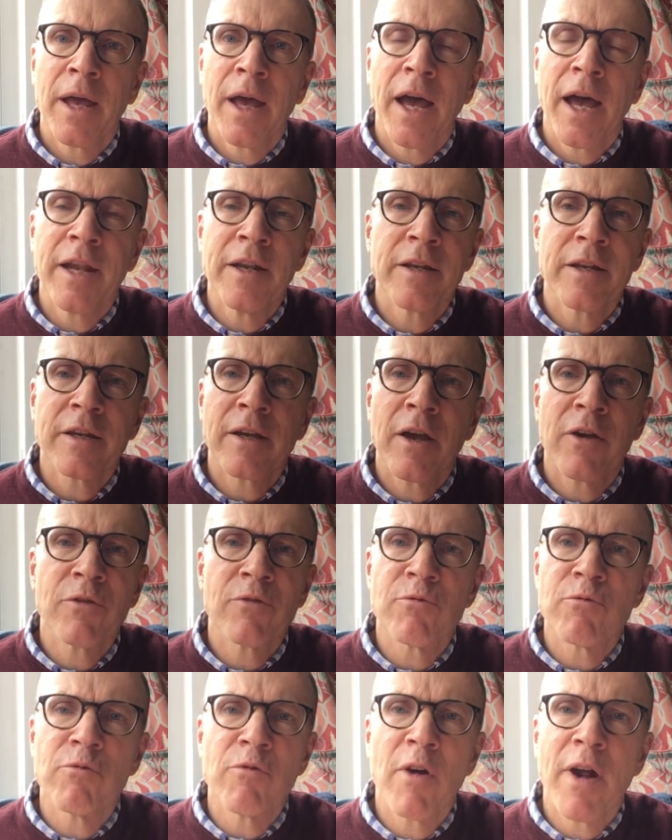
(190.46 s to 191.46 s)
And it
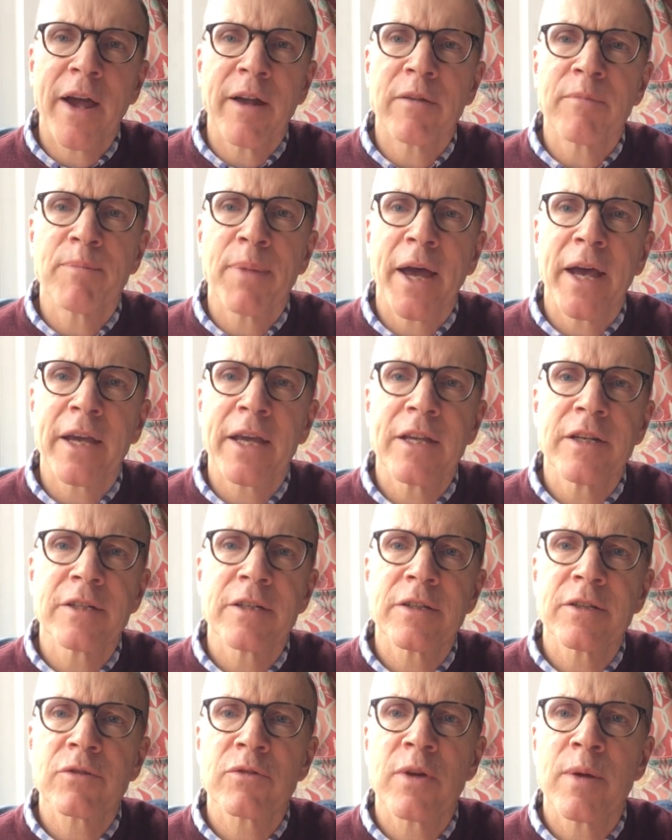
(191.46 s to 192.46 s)
goes right back
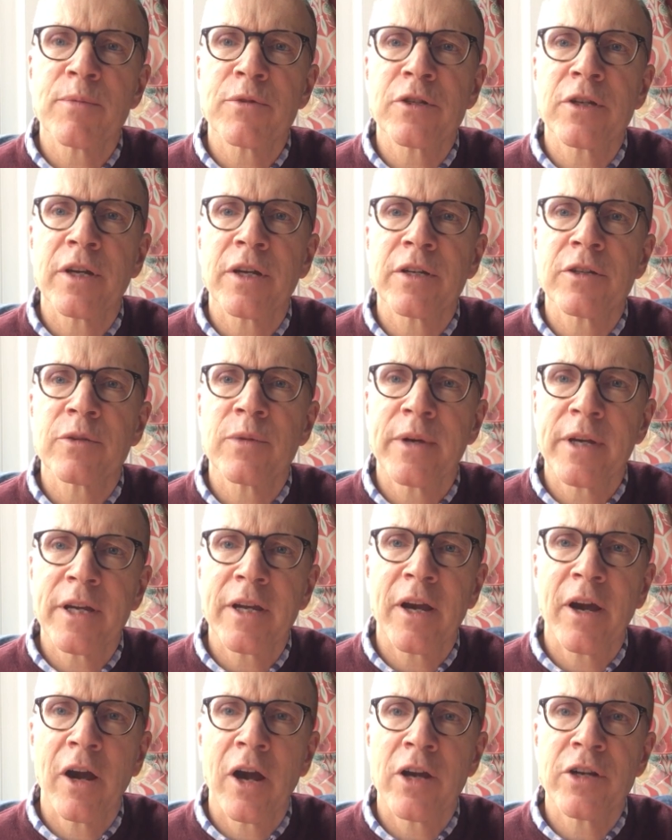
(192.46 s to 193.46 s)
into Scripture to
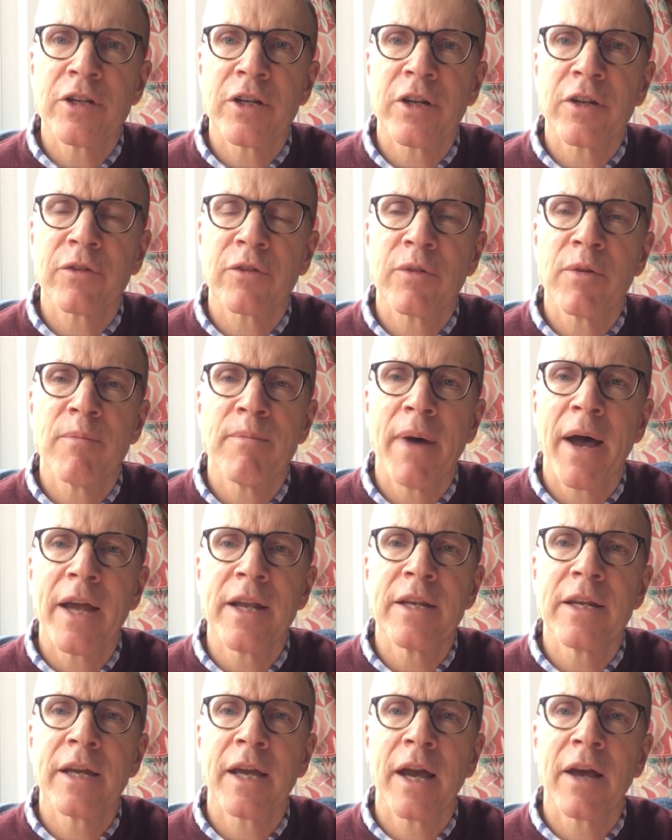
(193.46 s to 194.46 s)
encourage us,
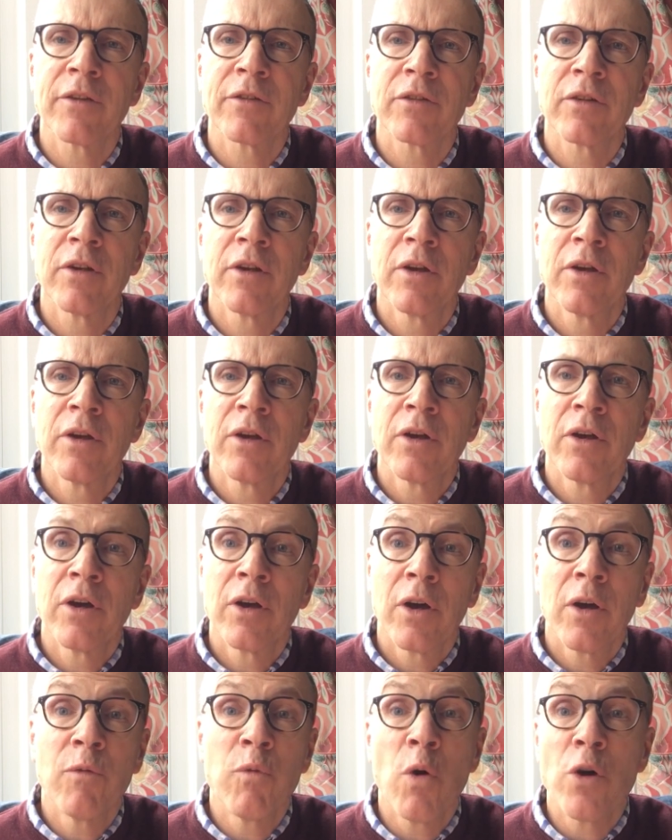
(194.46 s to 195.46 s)
reminding us
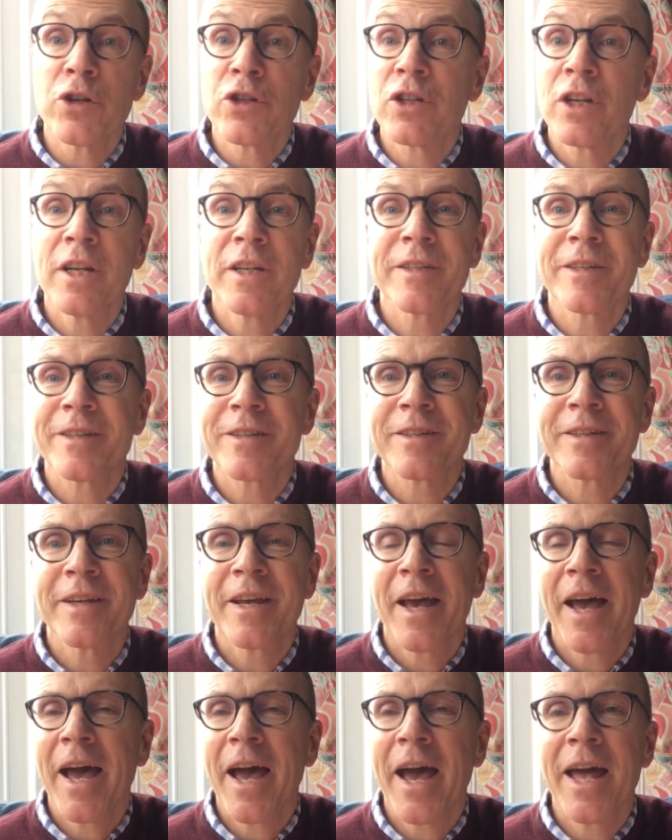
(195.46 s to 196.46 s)
of what Jesus
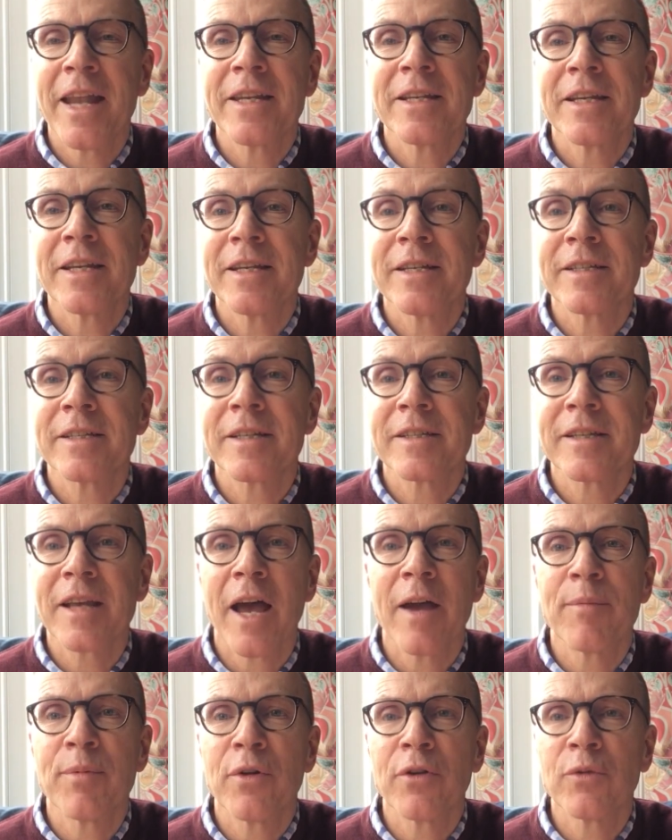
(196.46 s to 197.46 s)
and his
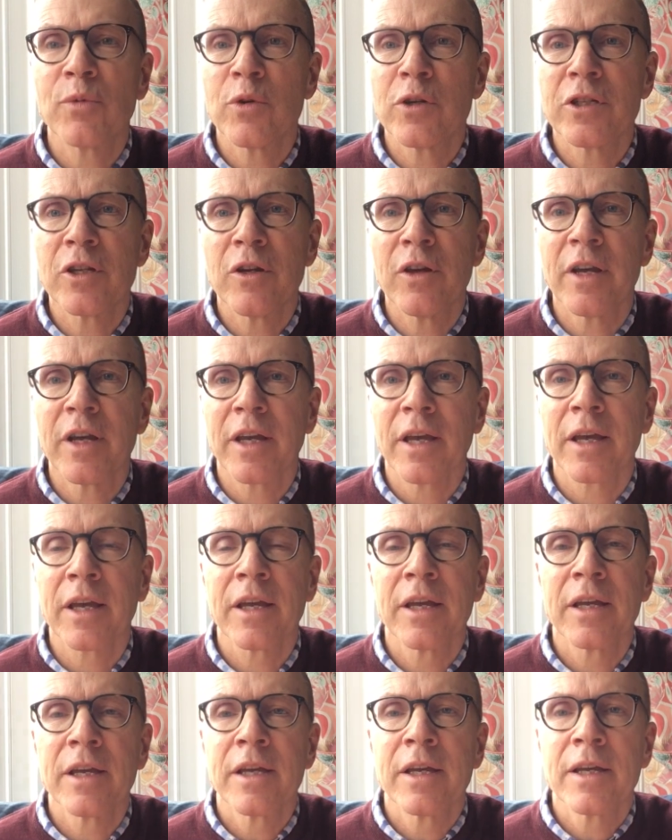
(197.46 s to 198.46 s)
disciples were doing.
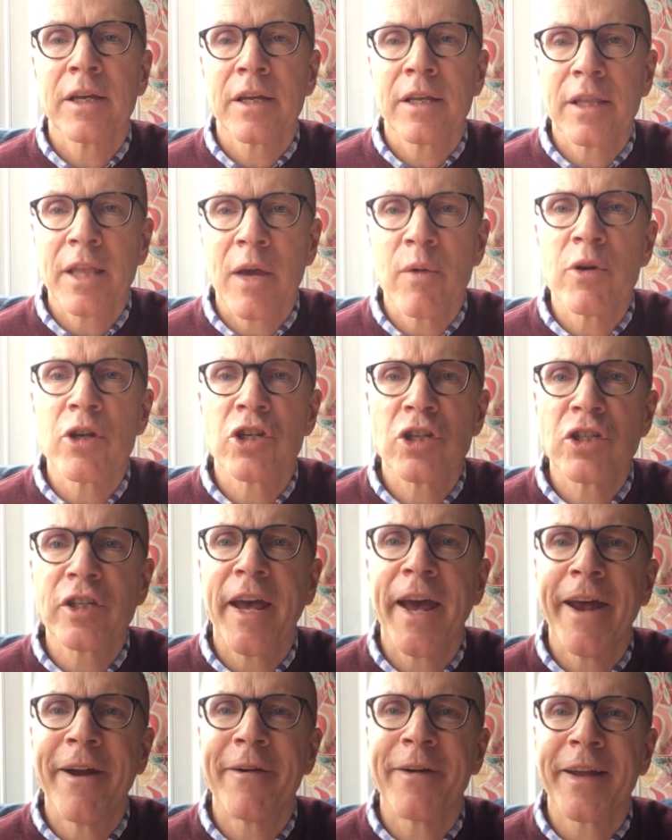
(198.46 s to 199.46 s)
They were
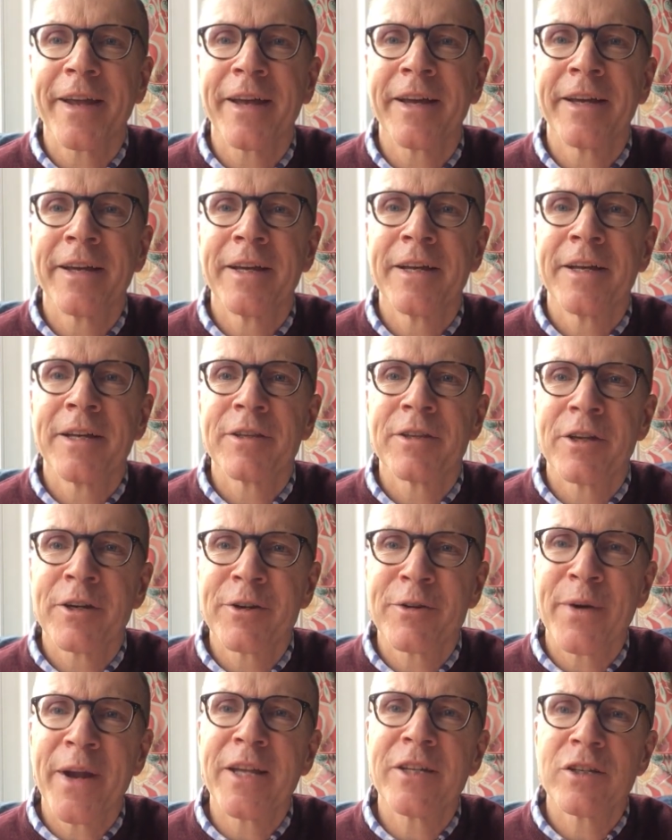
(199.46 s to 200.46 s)
sharing the
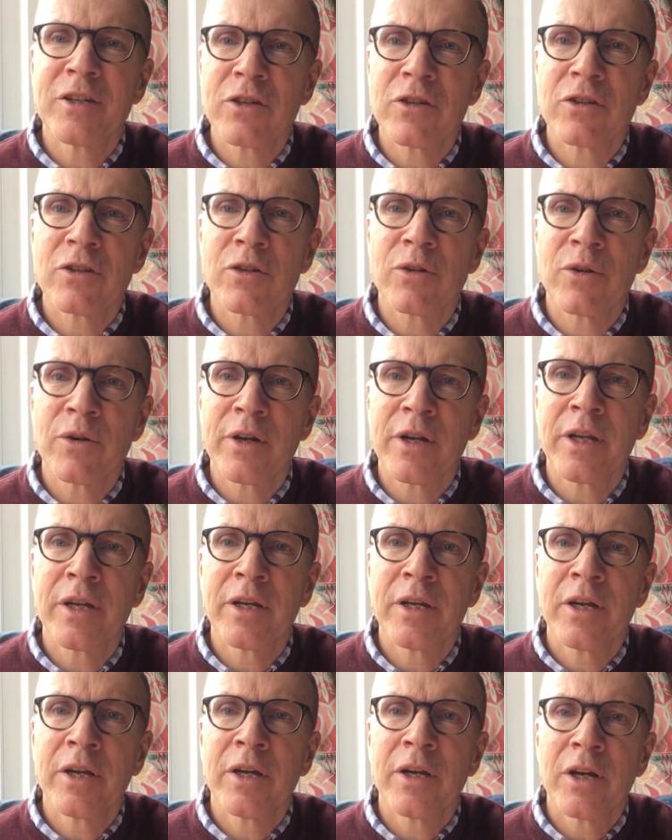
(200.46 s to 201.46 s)
greatest story
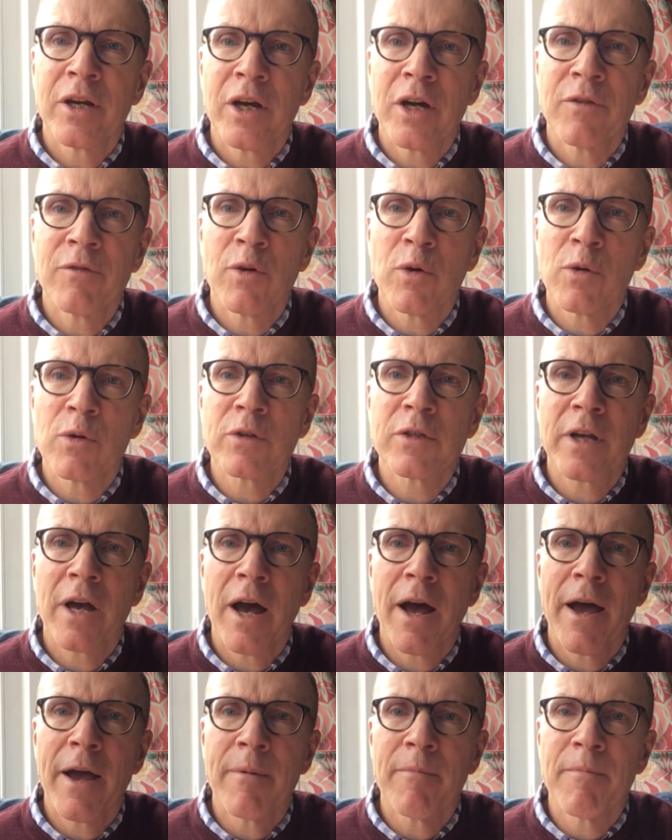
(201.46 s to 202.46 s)
of all
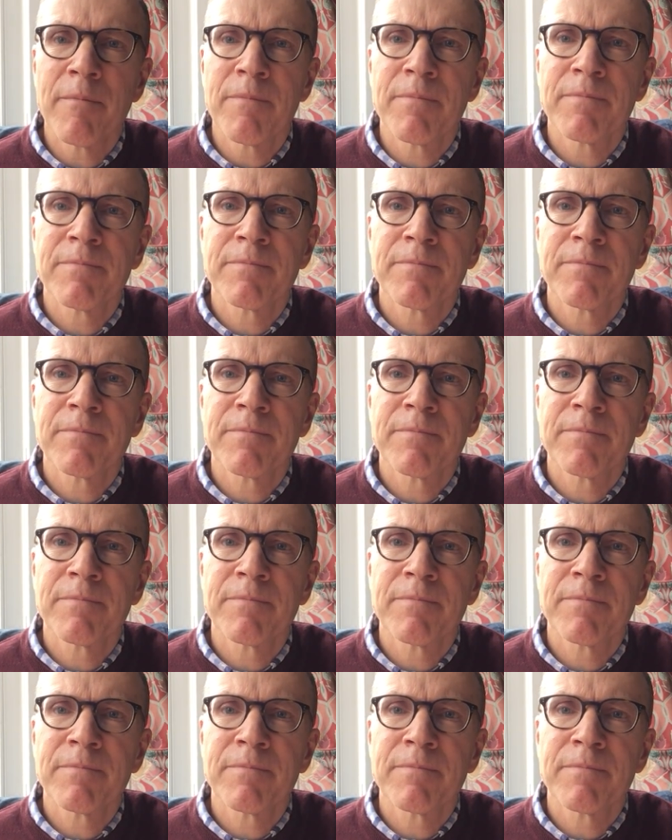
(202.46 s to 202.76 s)
time.